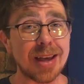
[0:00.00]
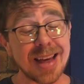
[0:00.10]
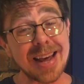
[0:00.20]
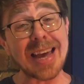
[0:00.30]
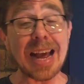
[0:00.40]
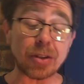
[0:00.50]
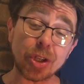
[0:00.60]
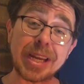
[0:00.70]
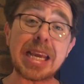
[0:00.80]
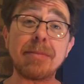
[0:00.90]
then again,
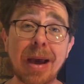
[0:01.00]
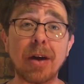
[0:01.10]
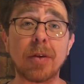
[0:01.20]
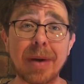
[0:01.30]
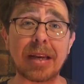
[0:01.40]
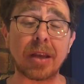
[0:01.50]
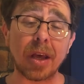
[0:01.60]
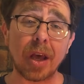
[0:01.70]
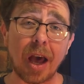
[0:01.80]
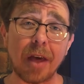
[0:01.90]
just email them in
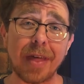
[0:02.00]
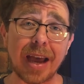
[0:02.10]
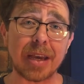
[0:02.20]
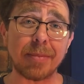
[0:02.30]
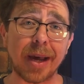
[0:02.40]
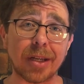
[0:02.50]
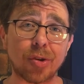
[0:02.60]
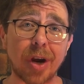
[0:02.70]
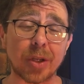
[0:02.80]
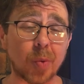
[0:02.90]
at that email
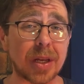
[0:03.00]
address.